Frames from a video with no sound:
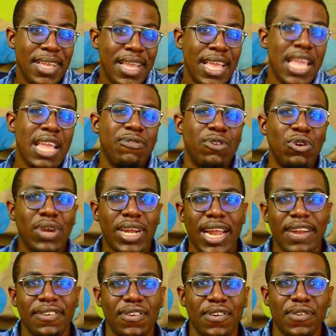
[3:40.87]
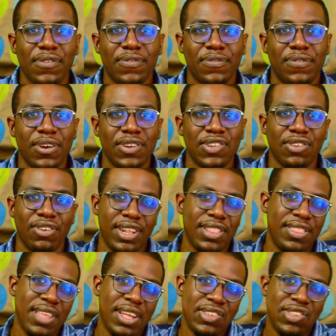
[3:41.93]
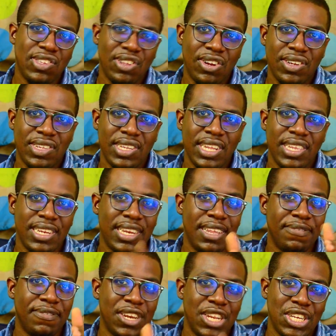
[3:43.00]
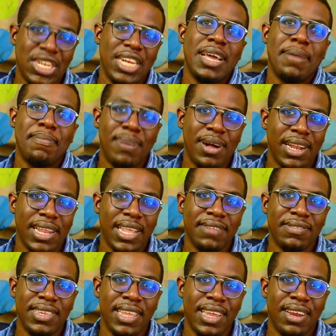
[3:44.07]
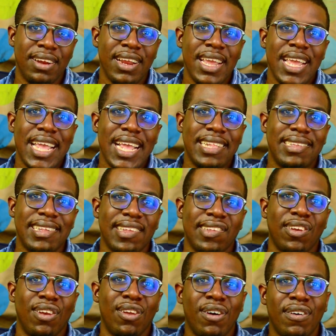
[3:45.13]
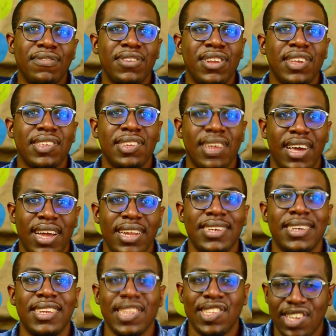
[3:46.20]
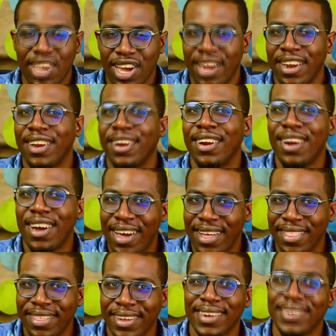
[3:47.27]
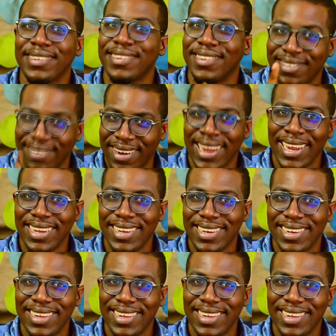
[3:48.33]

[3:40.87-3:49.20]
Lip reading: If we look at 1 Corinthians 13, the definition that Paul gives there, it says love does not dishonor others, right?